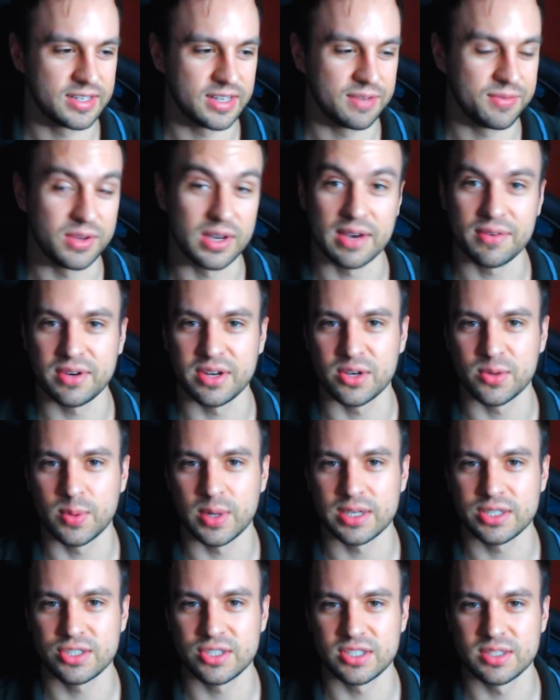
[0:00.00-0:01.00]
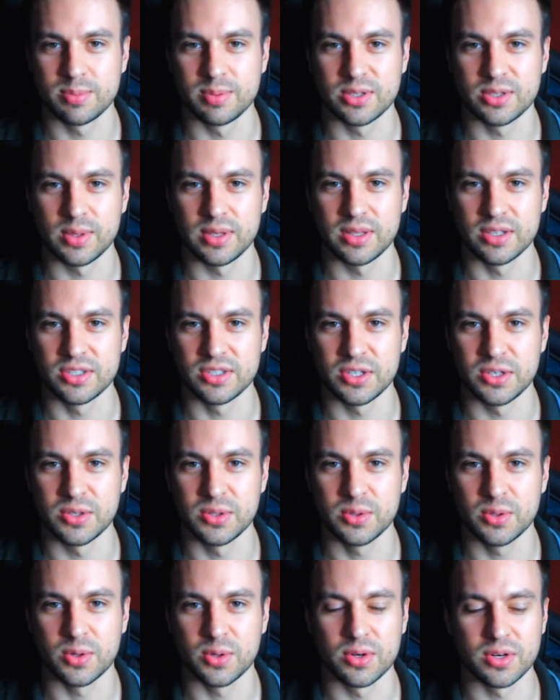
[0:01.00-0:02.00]
if you have any questions between the
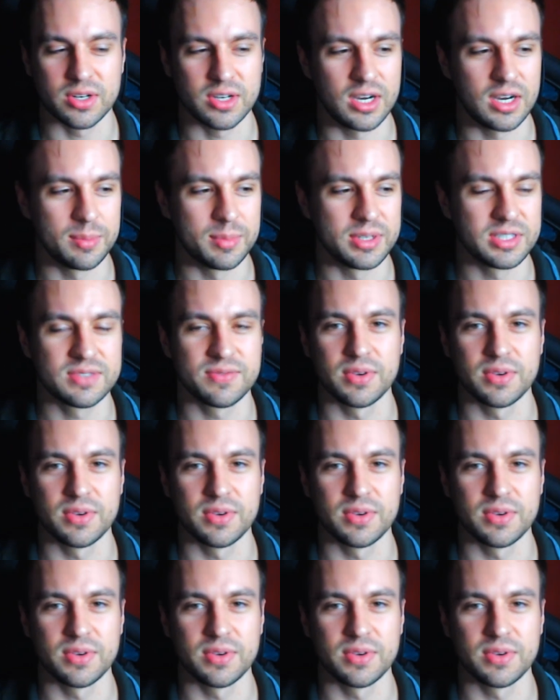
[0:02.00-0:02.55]
two or comments,